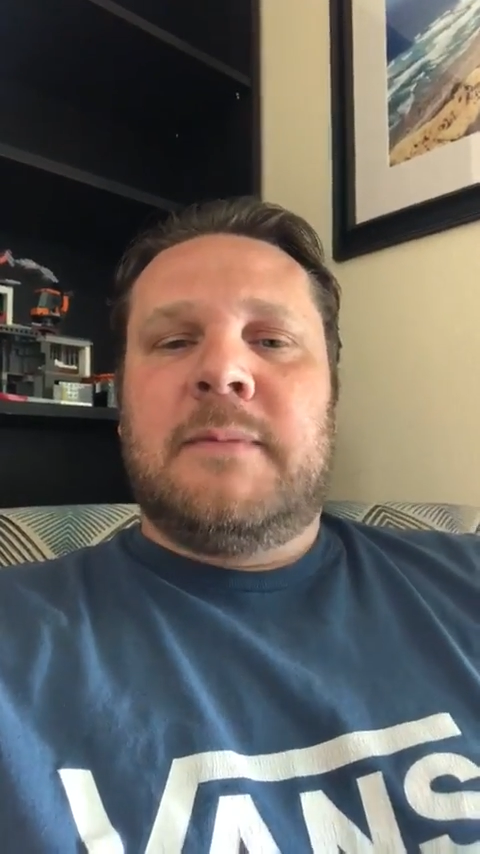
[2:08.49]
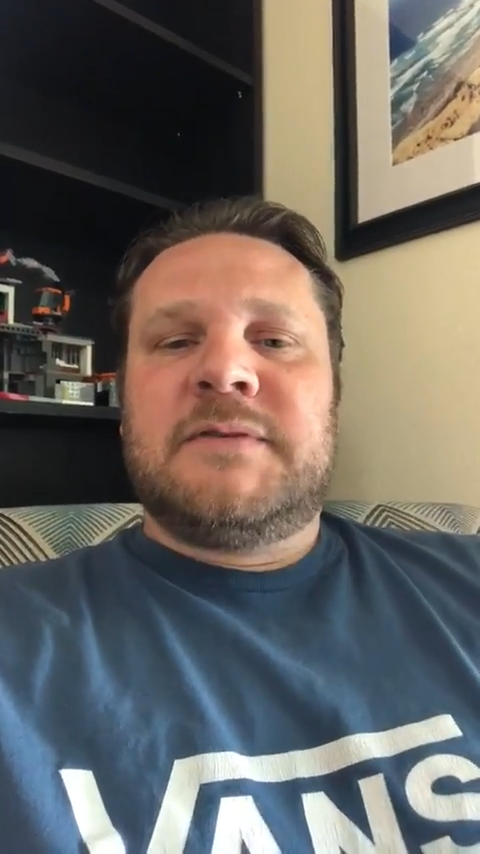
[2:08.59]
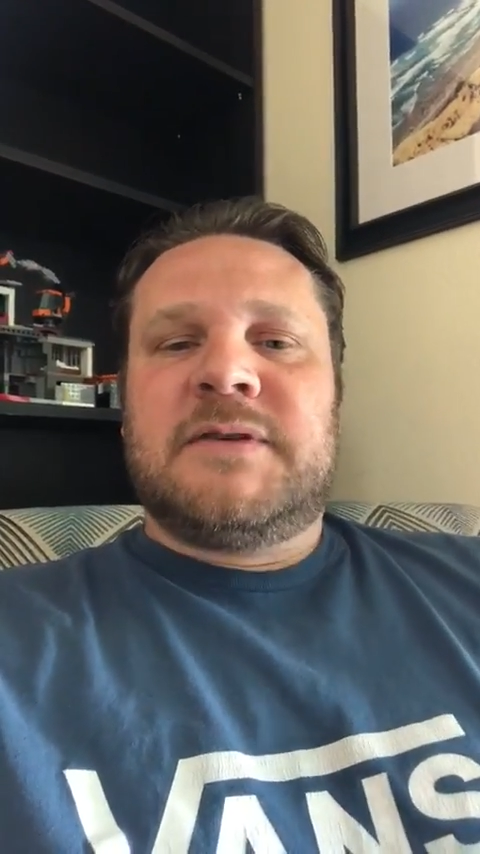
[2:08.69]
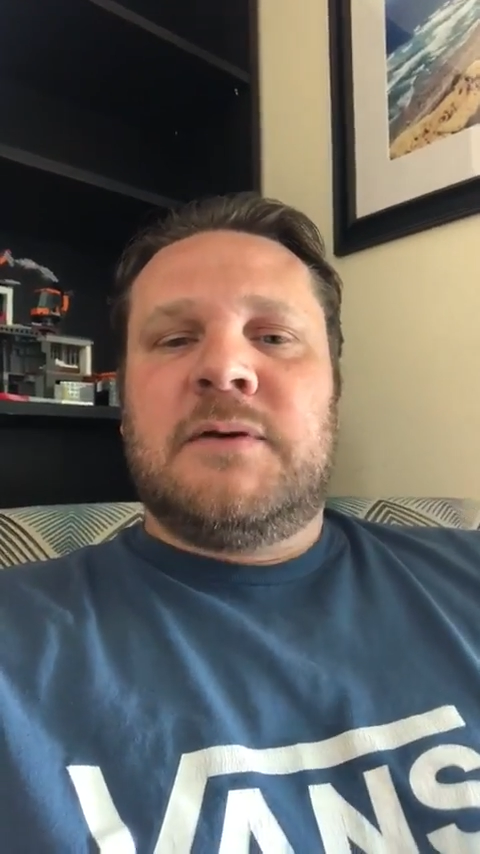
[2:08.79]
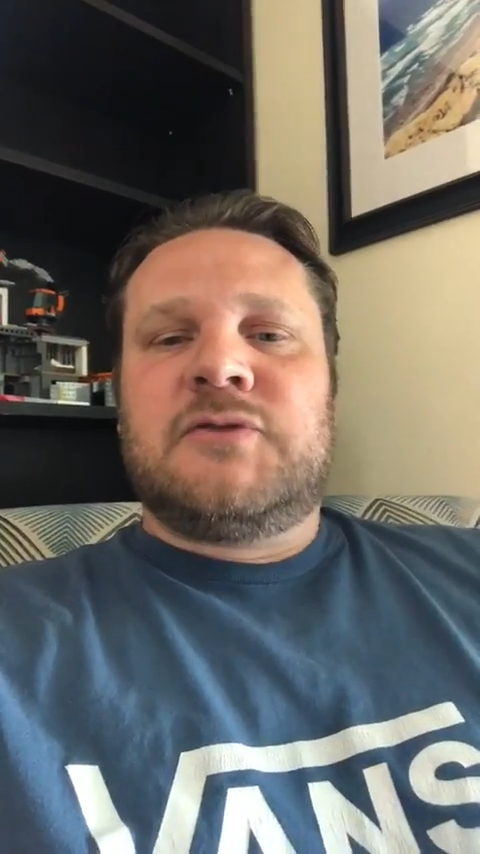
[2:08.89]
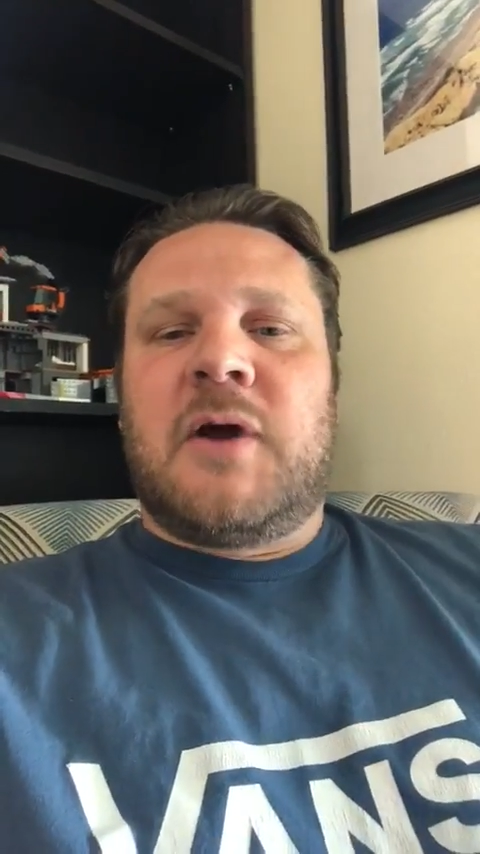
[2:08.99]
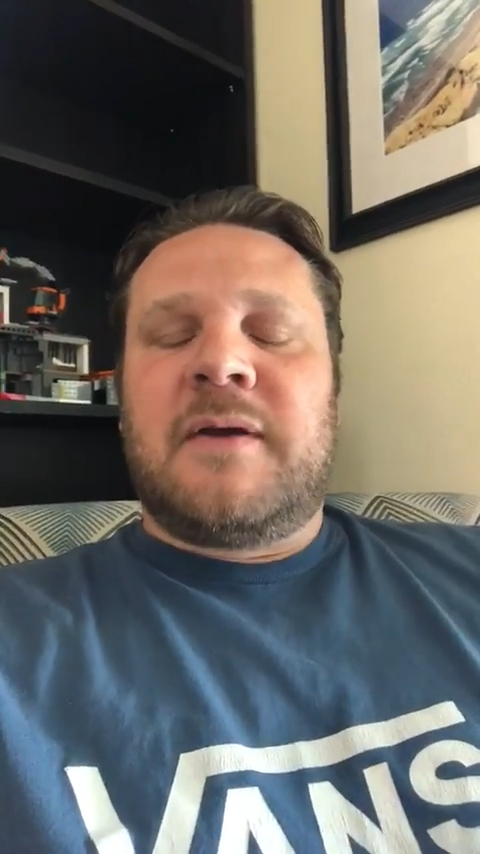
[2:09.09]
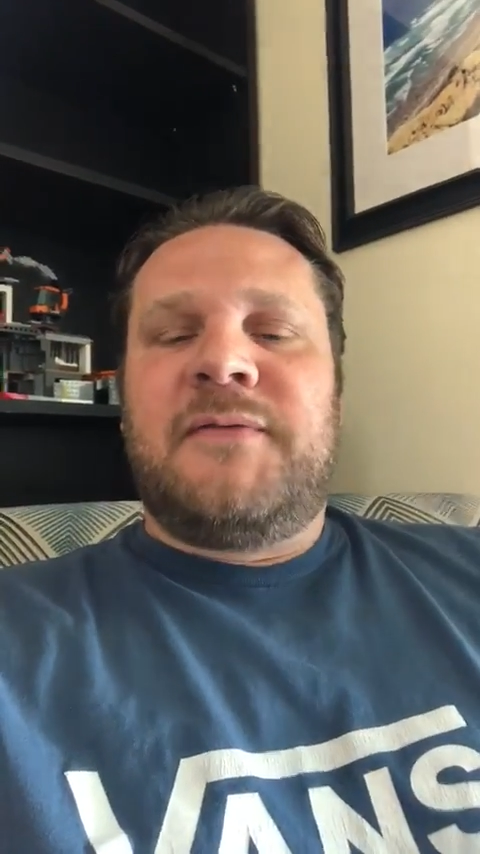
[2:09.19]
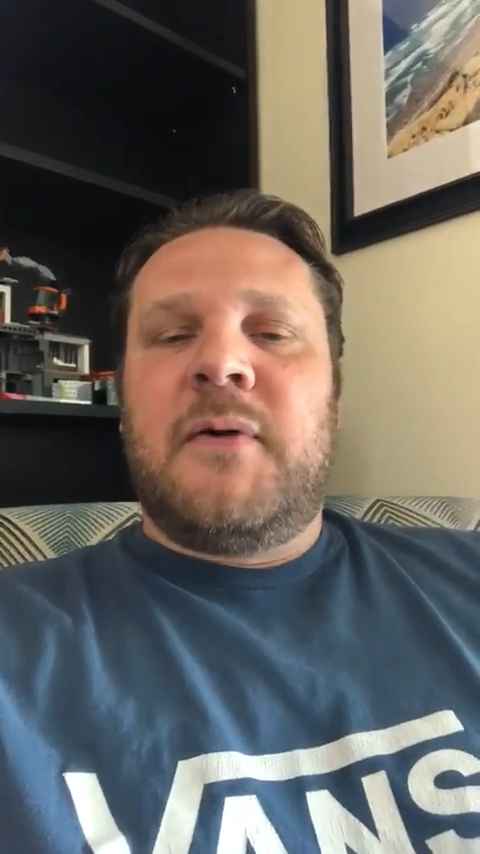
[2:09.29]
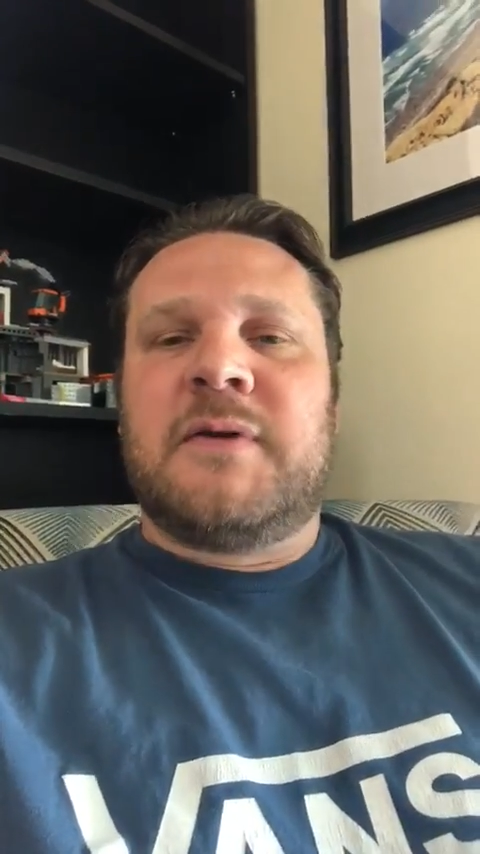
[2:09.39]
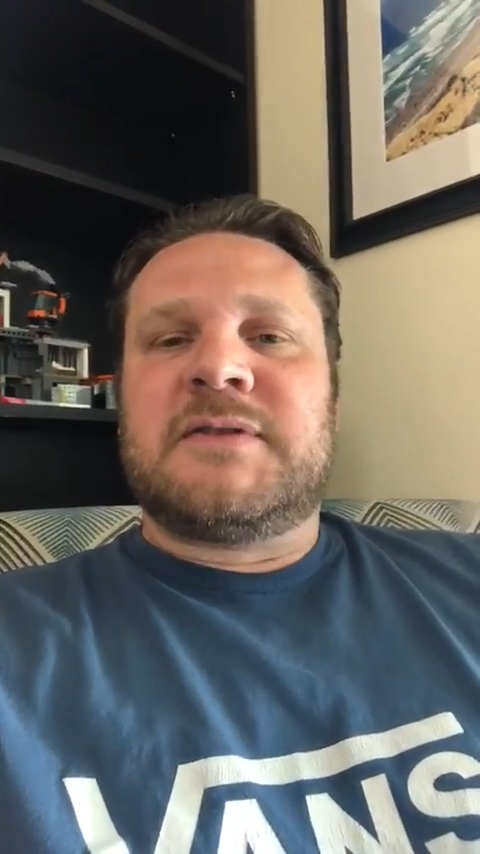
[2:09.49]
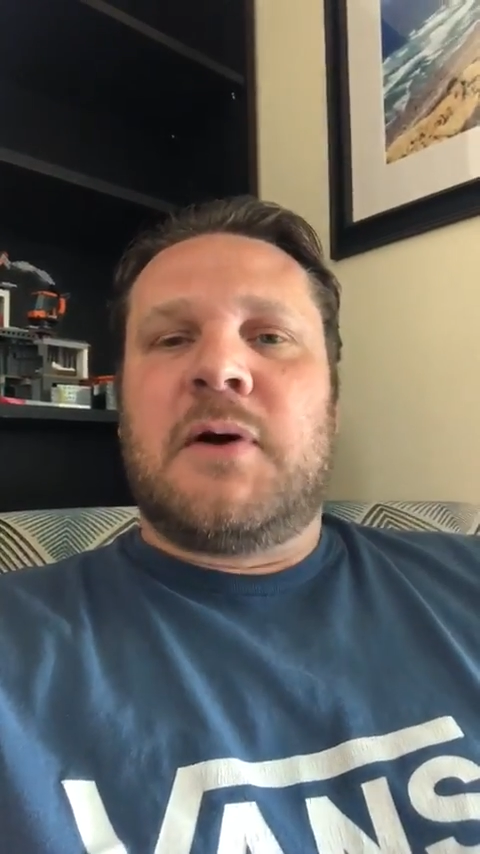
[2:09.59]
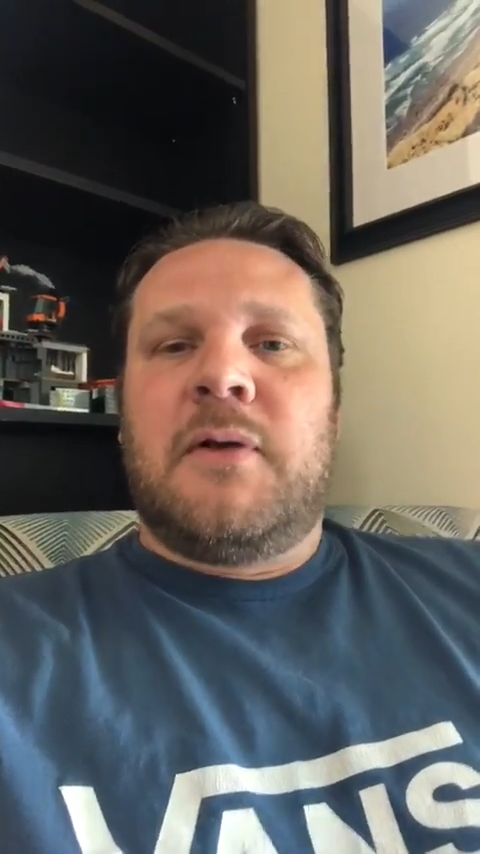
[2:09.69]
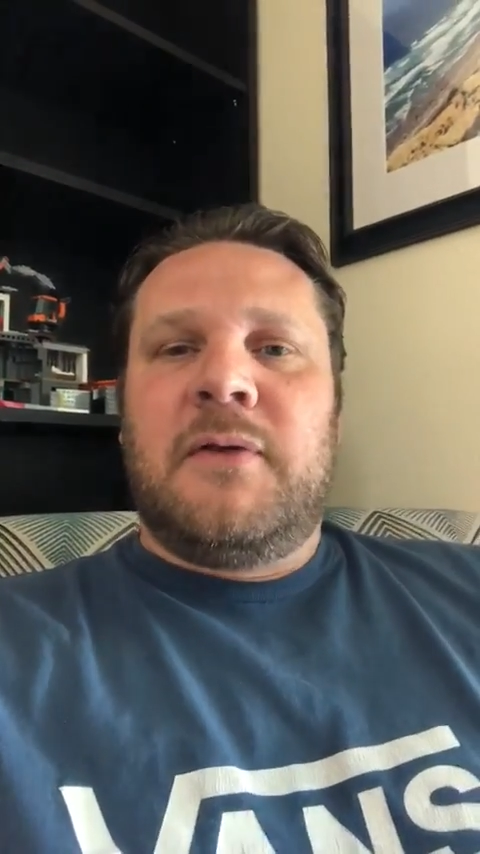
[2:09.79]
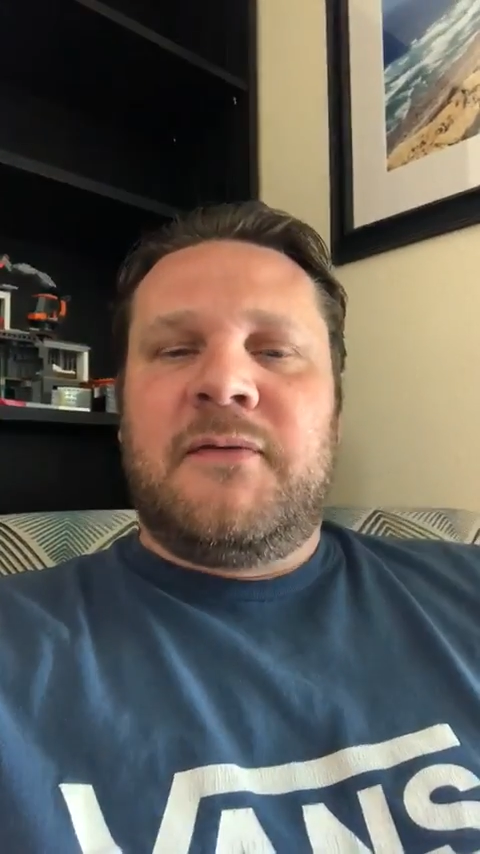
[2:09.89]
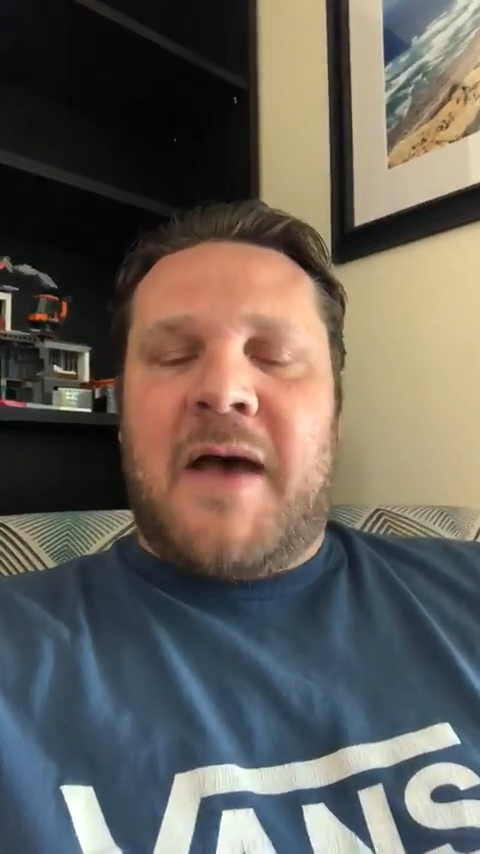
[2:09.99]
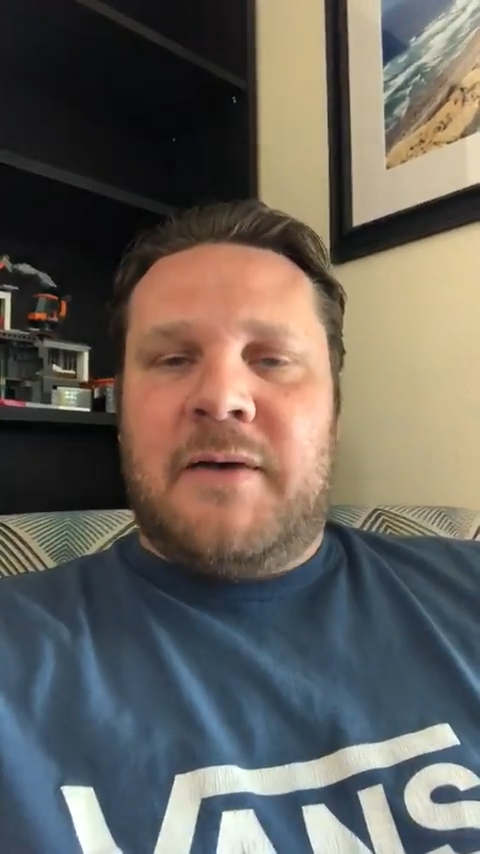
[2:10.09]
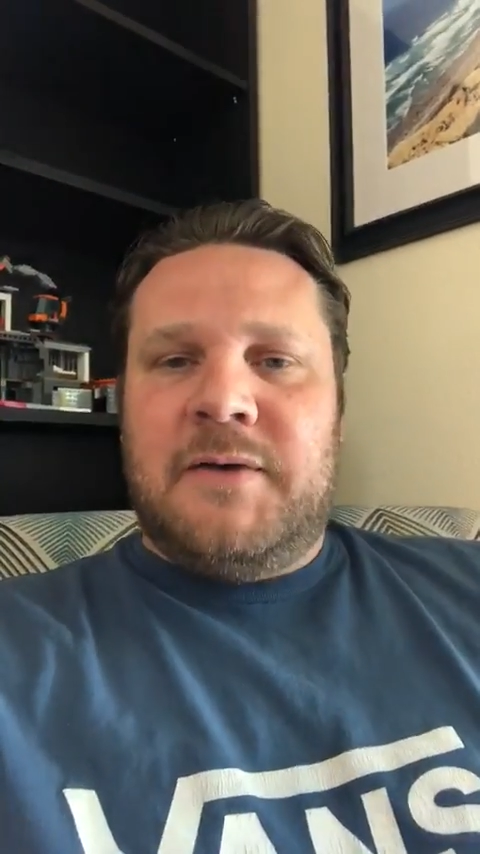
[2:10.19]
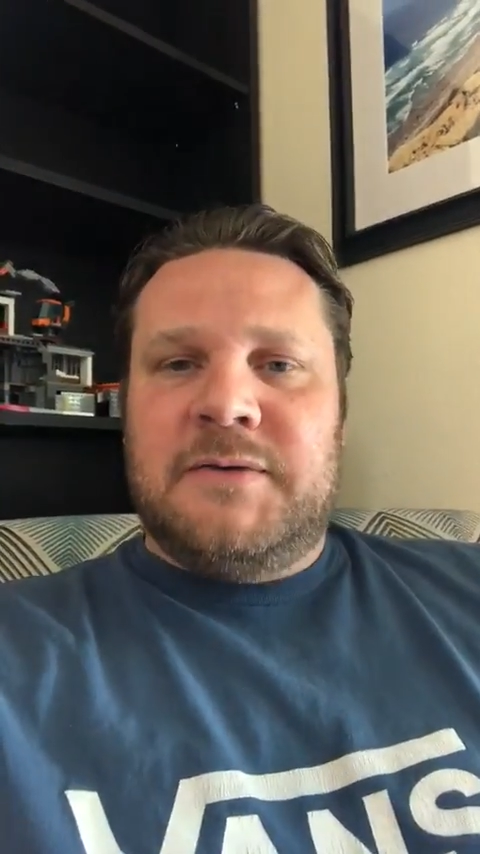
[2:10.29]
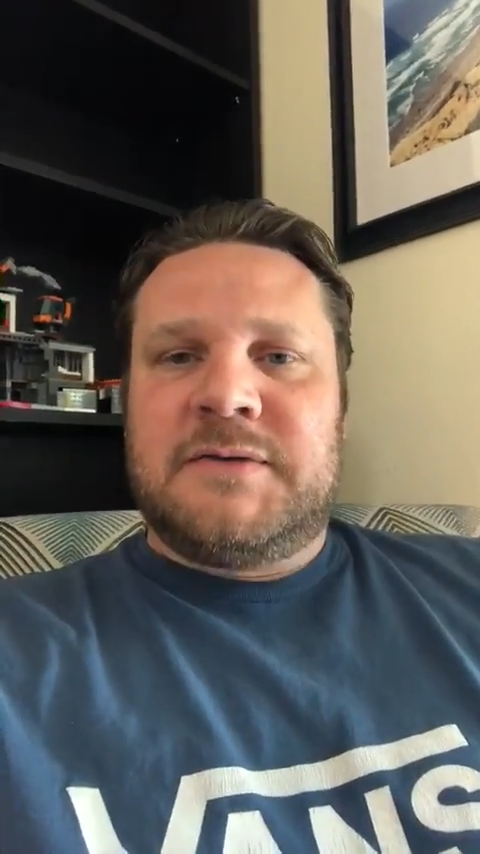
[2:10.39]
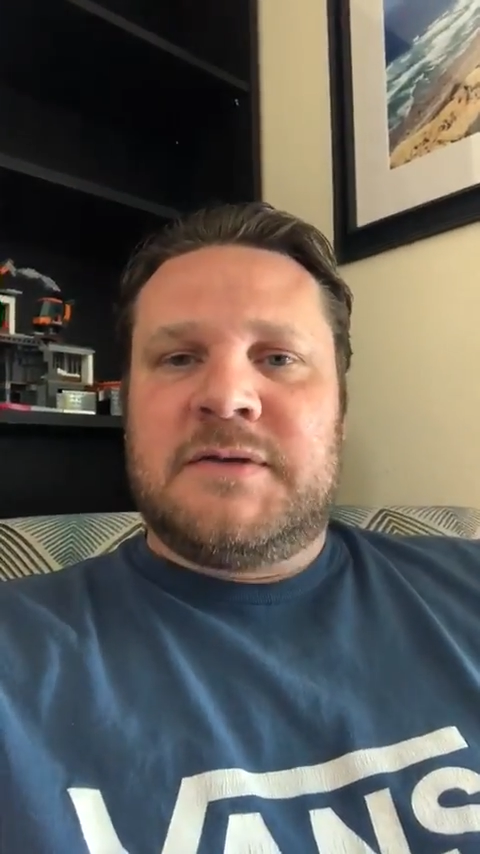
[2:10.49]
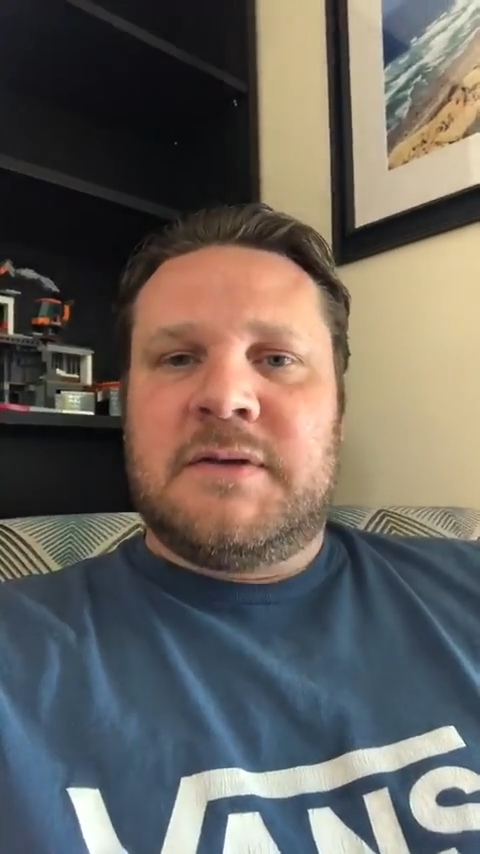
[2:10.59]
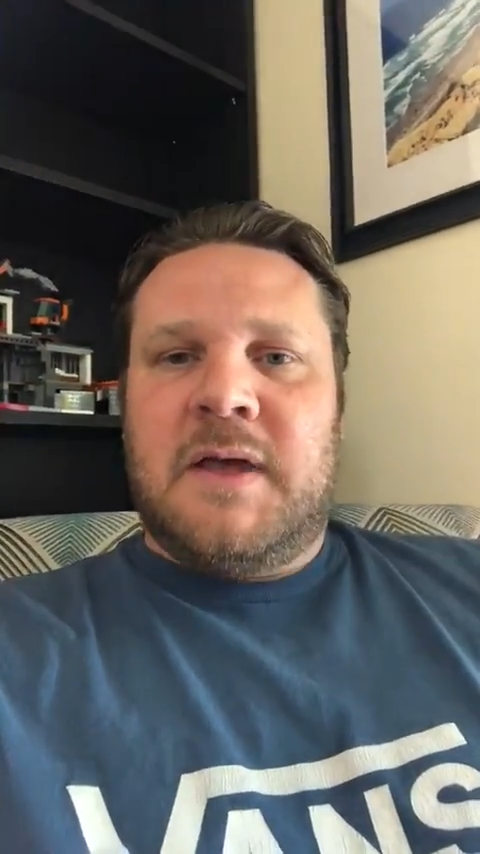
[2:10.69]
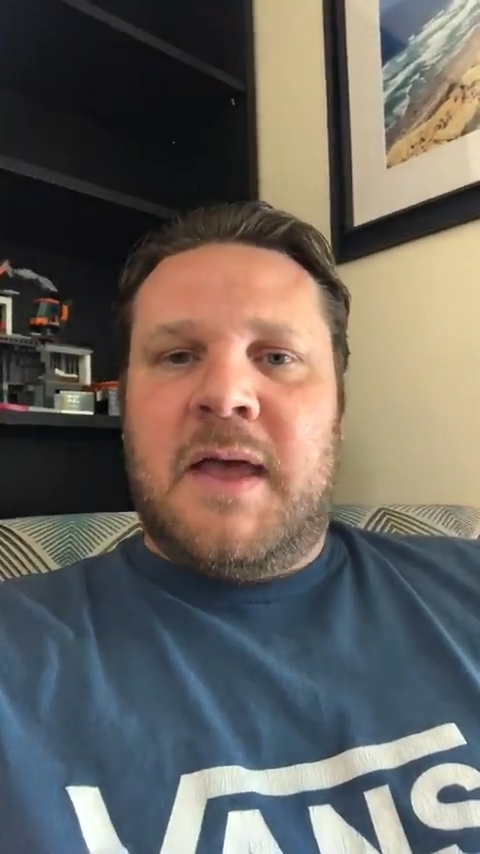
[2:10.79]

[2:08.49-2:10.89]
So try to focus on the values